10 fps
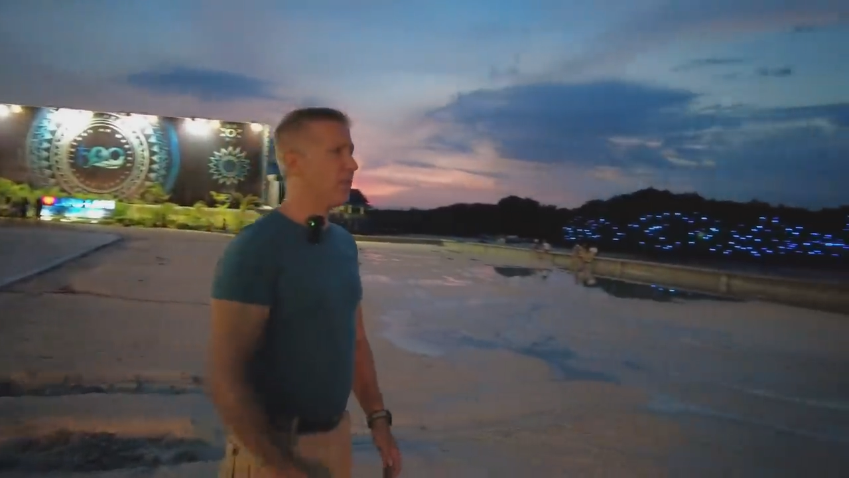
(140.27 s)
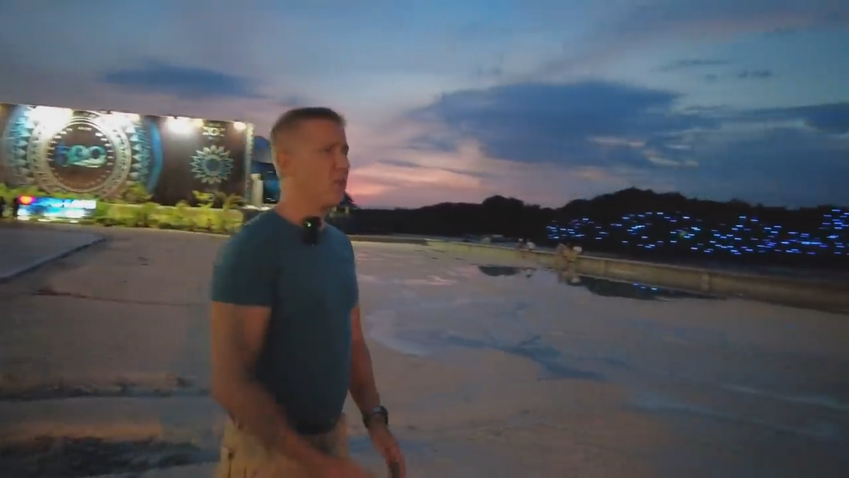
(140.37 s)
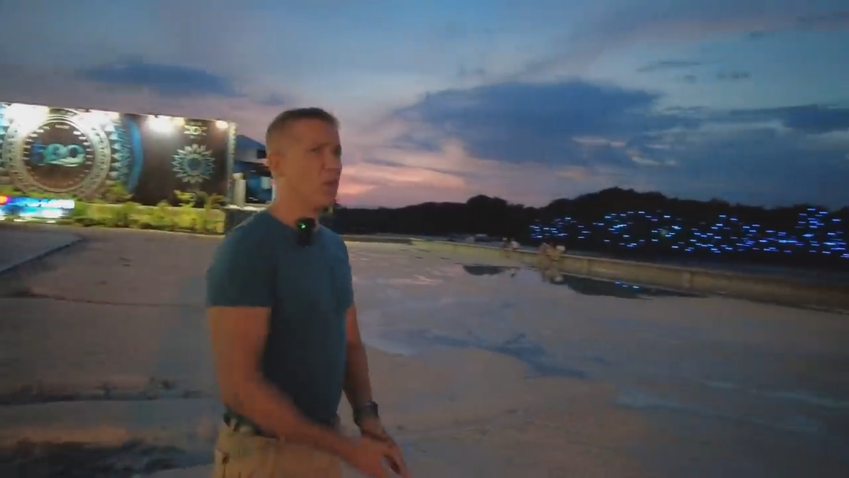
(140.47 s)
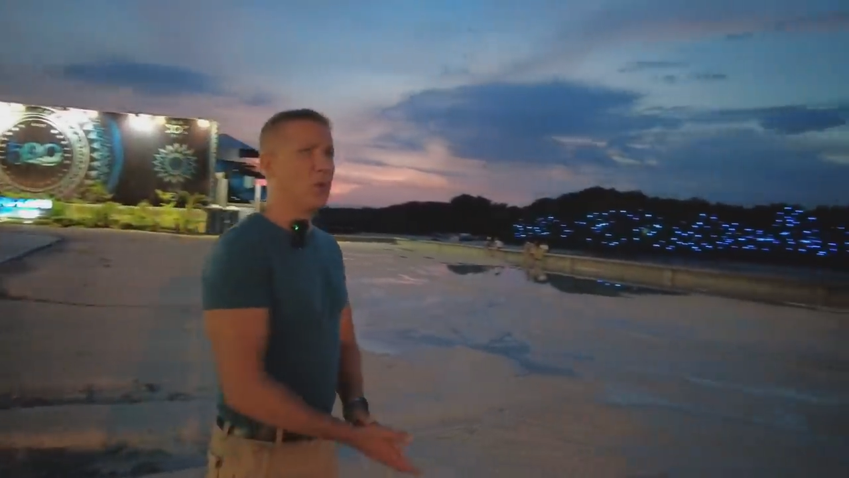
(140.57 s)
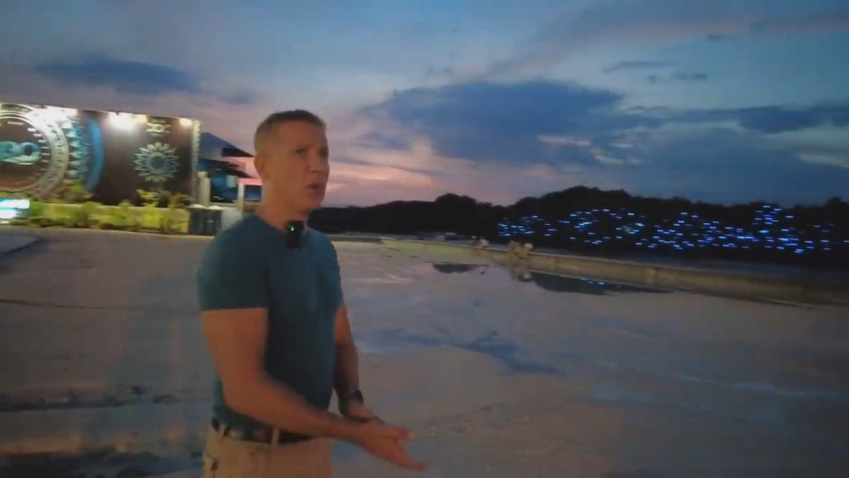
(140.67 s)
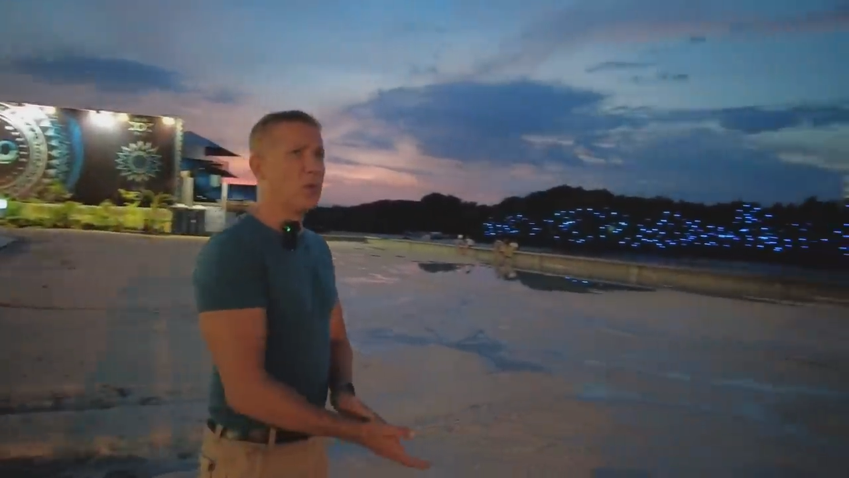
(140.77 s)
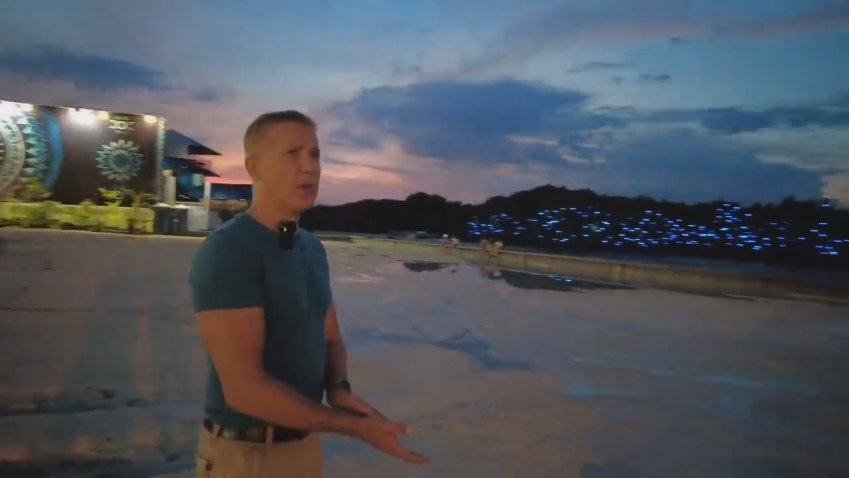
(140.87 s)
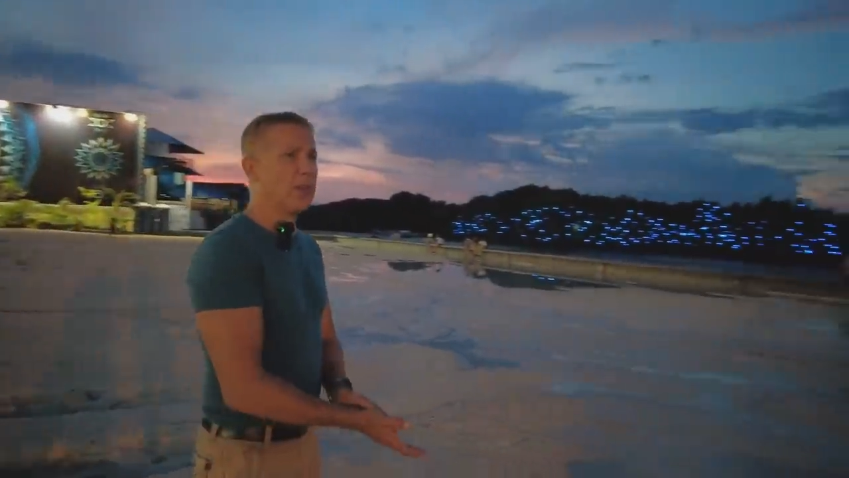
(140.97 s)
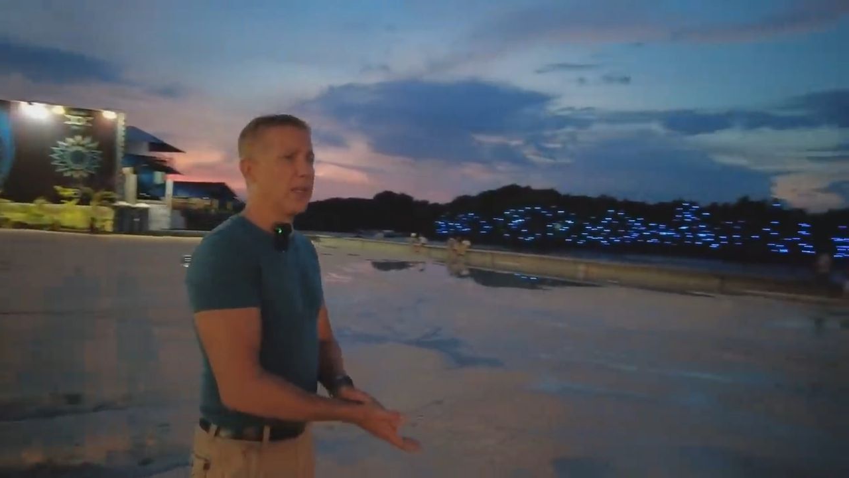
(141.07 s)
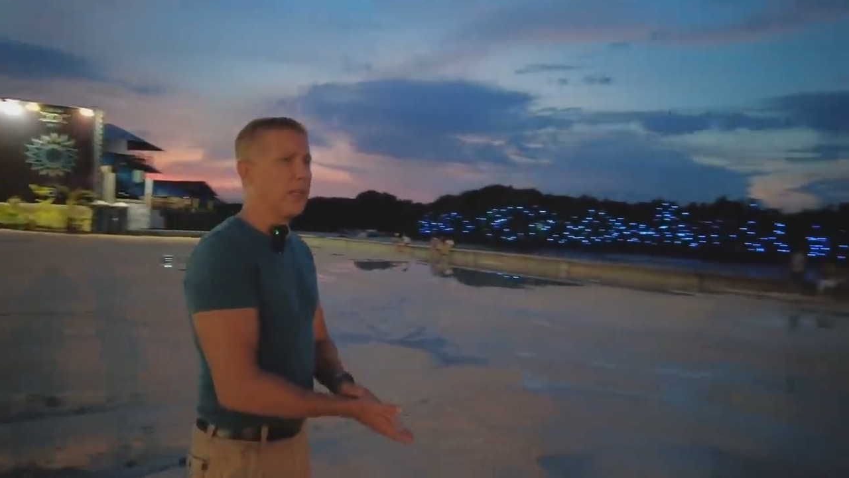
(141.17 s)
so where
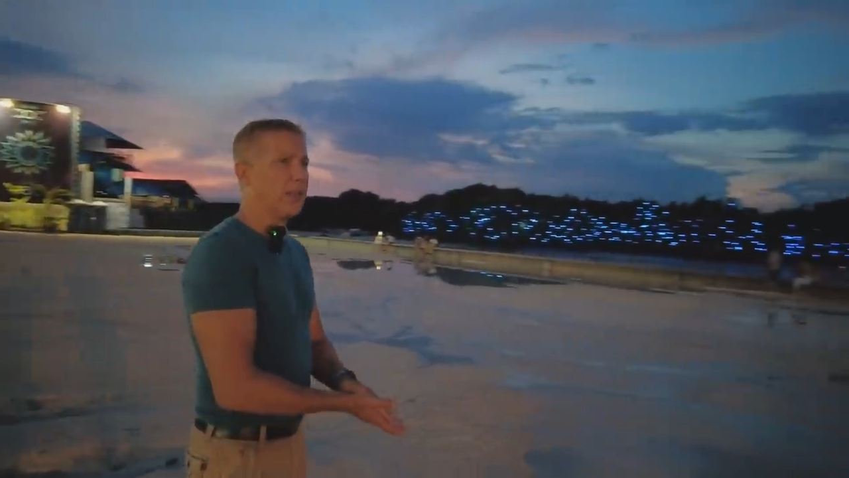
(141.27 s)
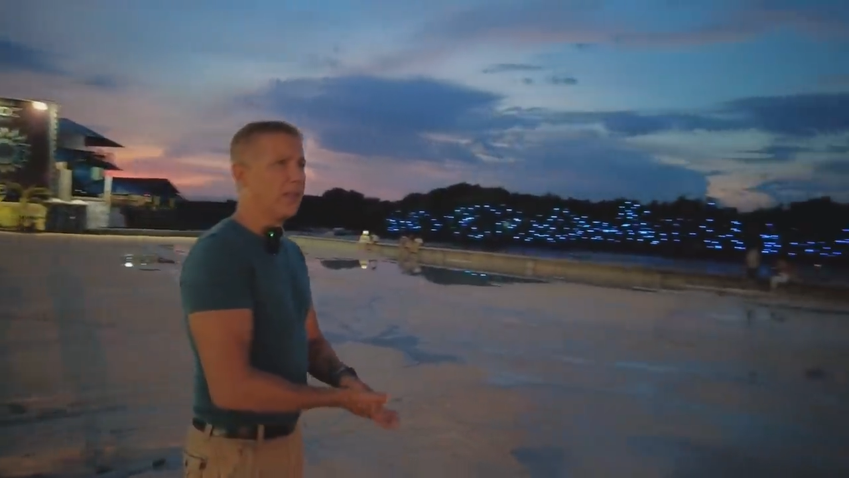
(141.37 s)
was I? Yeah,